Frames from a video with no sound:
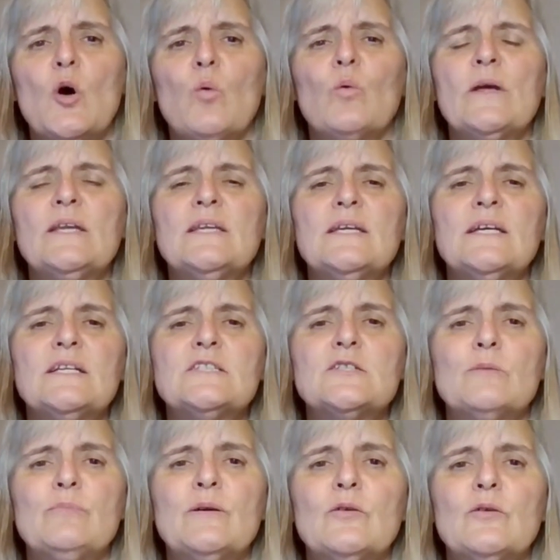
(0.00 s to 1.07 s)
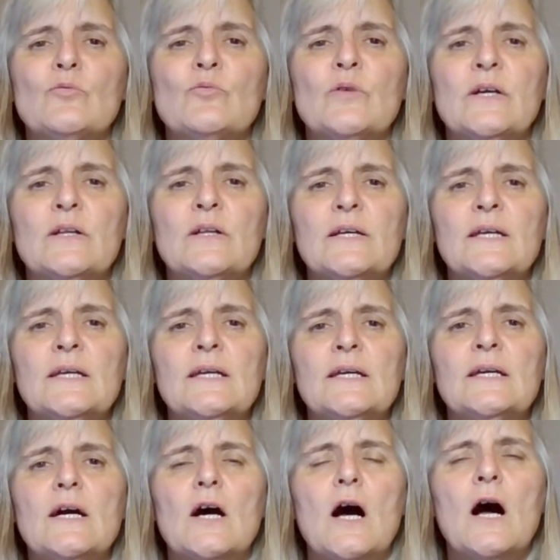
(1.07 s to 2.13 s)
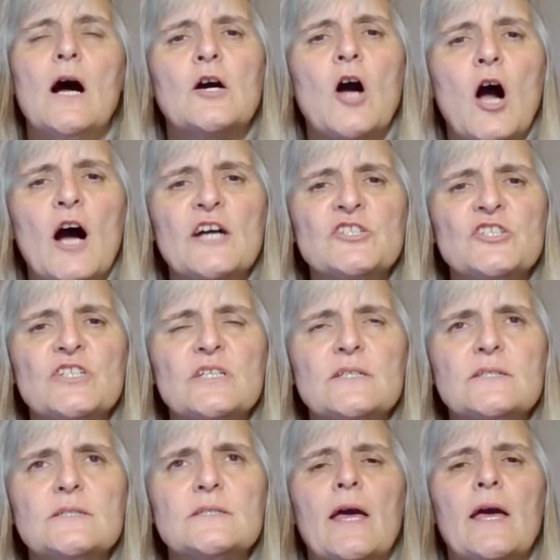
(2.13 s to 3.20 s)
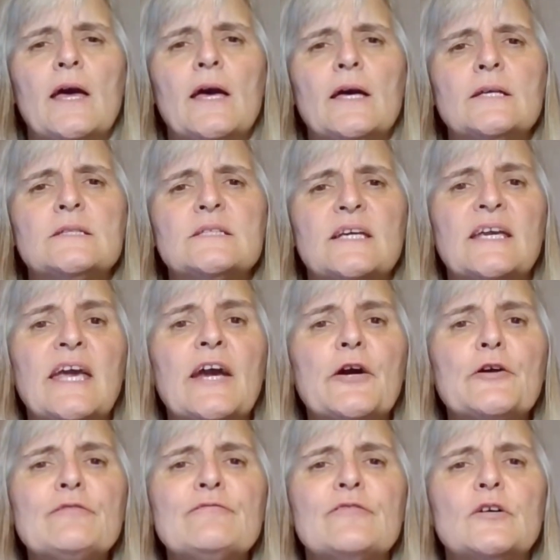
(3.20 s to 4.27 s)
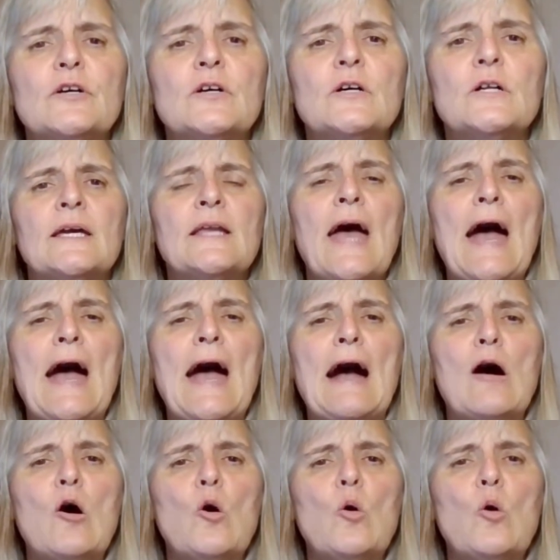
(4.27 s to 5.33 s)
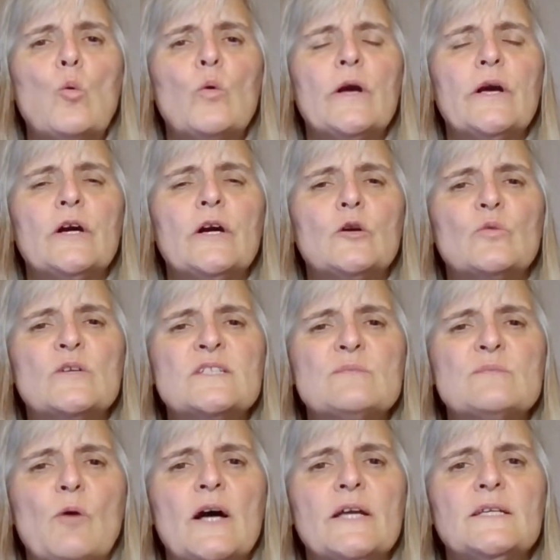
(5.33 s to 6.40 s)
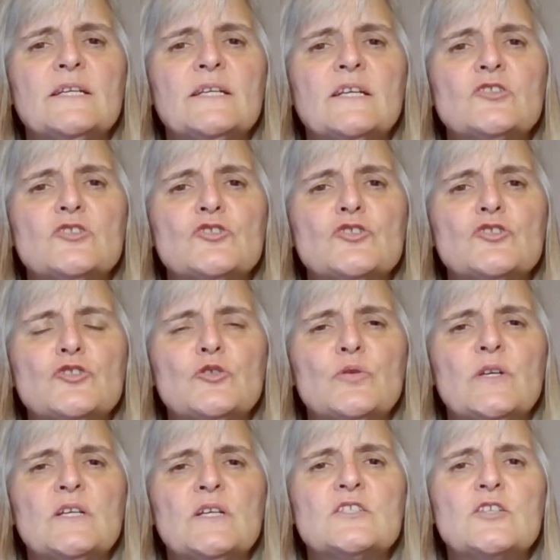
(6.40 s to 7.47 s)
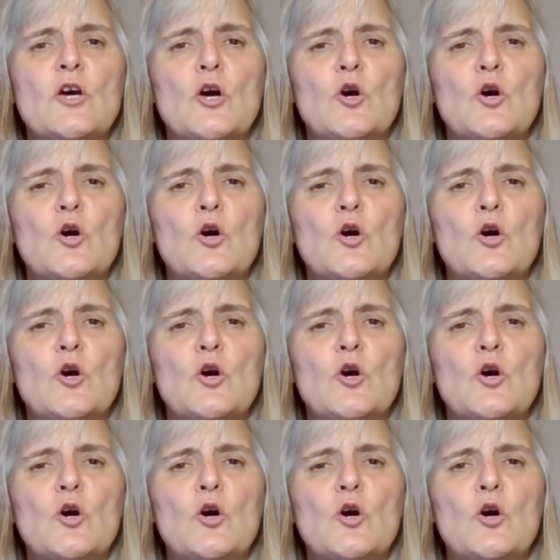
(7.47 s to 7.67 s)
we need to be really cautious and careful in how we're responding to students